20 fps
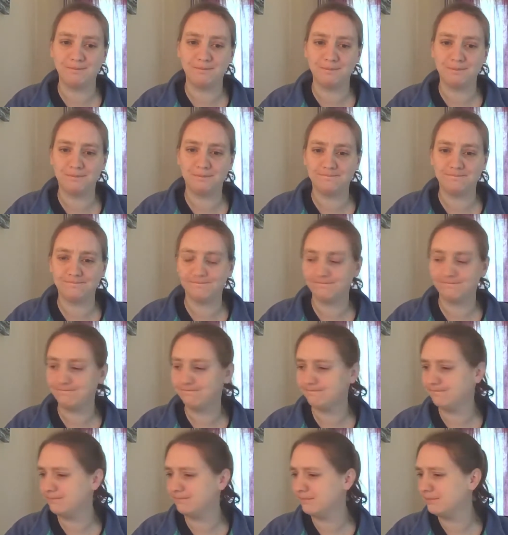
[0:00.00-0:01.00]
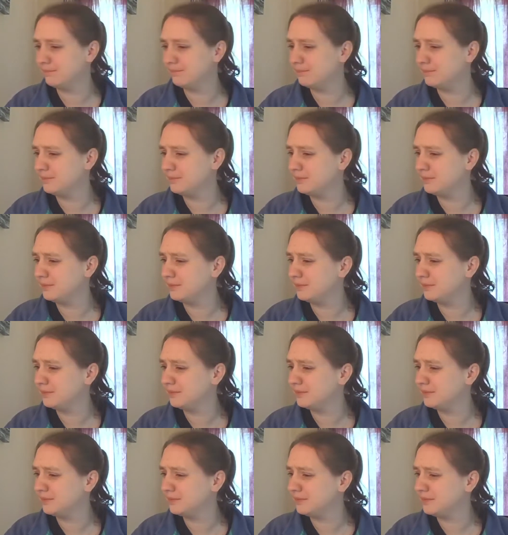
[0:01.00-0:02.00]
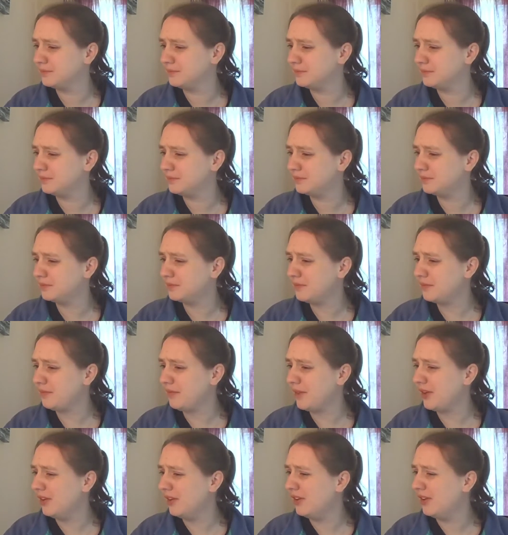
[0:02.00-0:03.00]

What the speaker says: Nobody speaks.